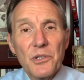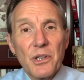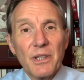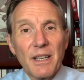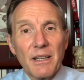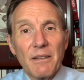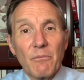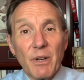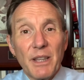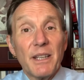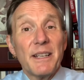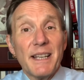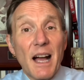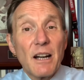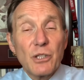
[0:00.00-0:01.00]
that when the
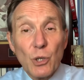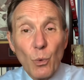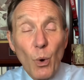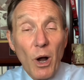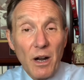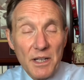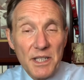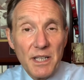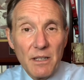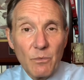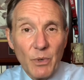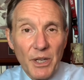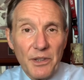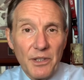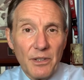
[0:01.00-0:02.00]
doctor walks in
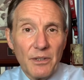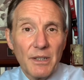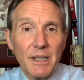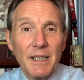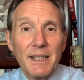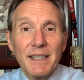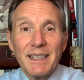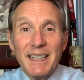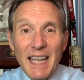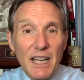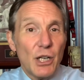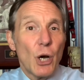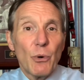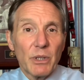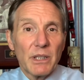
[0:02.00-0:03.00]
with you, they
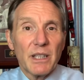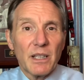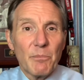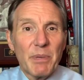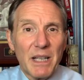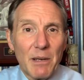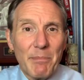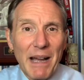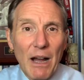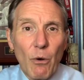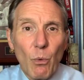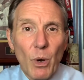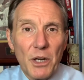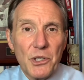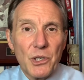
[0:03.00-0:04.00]
know a little bit
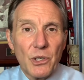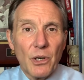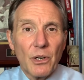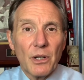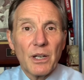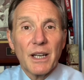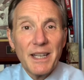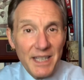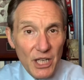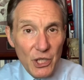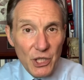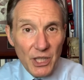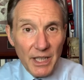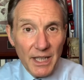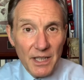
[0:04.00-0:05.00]
about what your
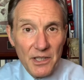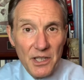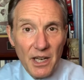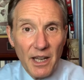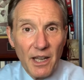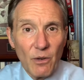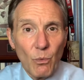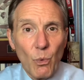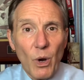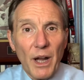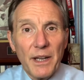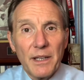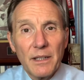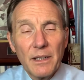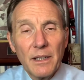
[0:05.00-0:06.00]
condition is and
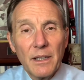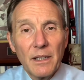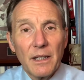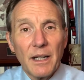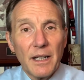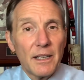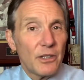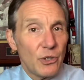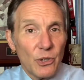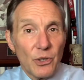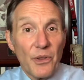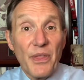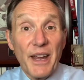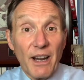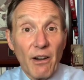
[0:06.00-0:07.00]
what you're
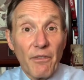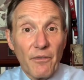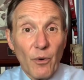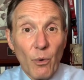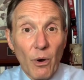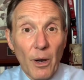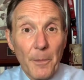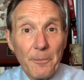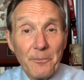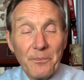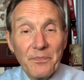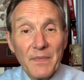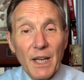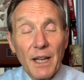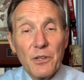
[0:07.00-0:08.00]
there for.
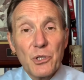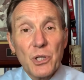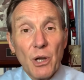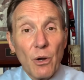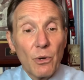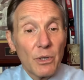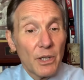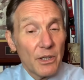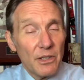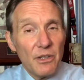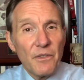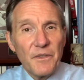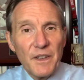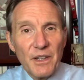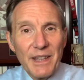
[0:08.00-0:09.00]
And so you
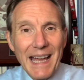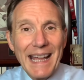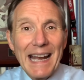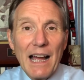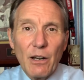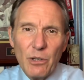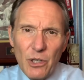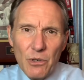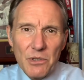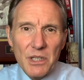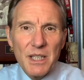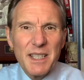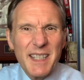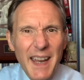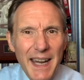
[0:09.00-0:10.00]
fill that out. It
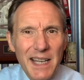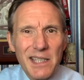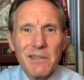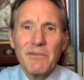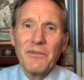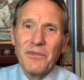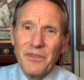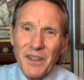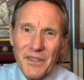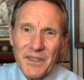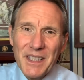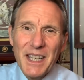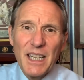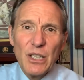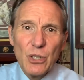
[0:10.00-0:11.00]
usually takes
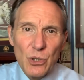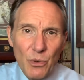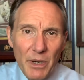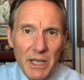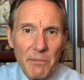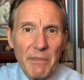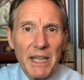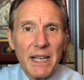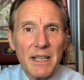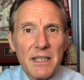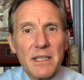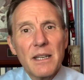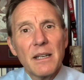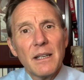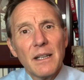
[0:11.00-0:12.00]
15, 20
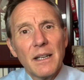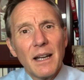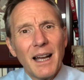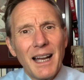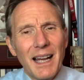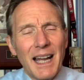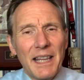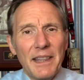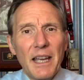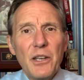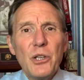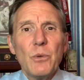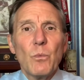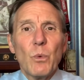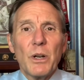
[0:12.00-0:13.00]
minutes. And then
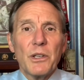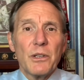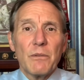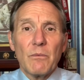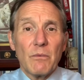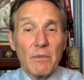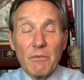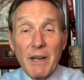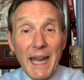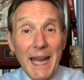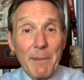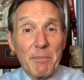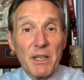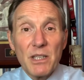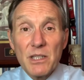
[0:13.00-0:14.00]
what
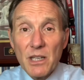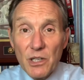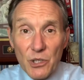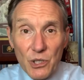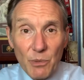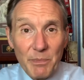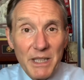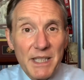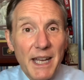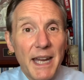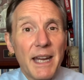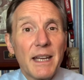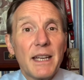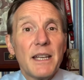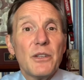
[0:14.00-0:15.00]
happens is you'll be
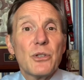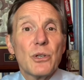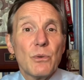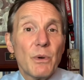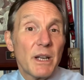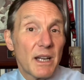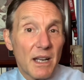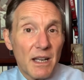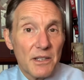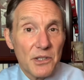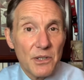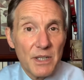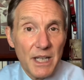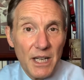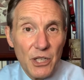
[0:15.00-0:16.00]
taken into a
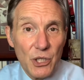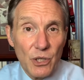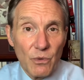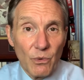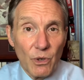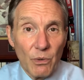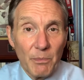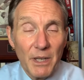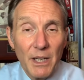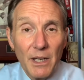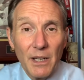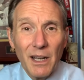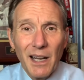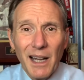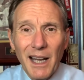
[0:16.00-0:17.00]
consultation room.
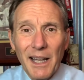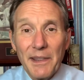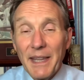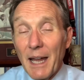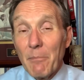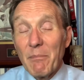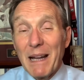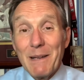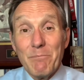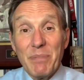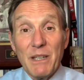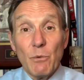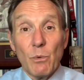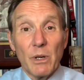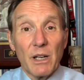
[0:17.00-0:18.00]
That might
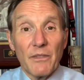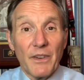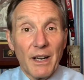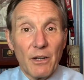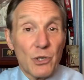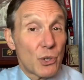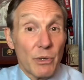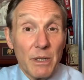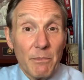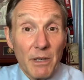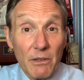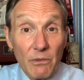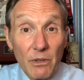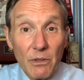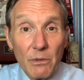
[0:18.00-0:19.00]
be one of our
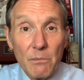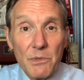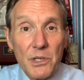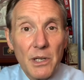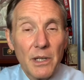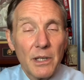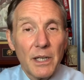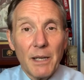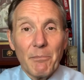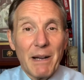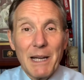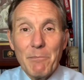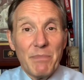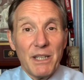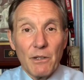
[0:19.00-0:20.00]
treatment rooms. It
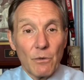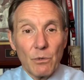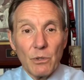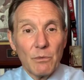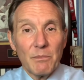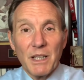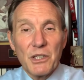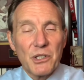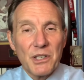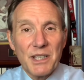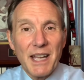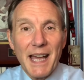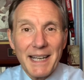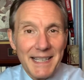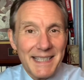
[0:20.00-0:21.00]
might be a room that's just
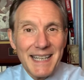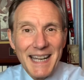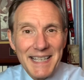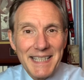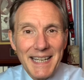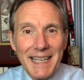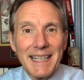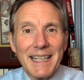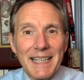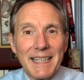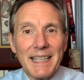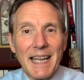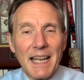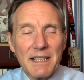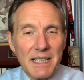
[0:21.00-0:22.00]
got a desk in it
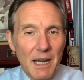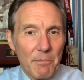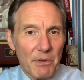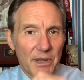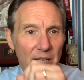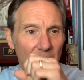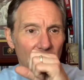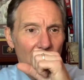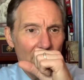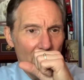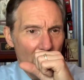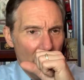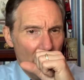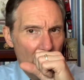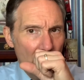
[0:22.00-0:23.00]
and that type of thing.
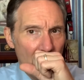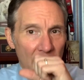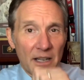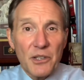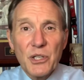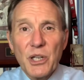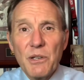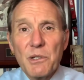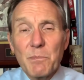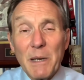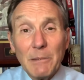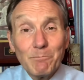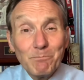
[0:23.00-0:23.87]
Excuse me.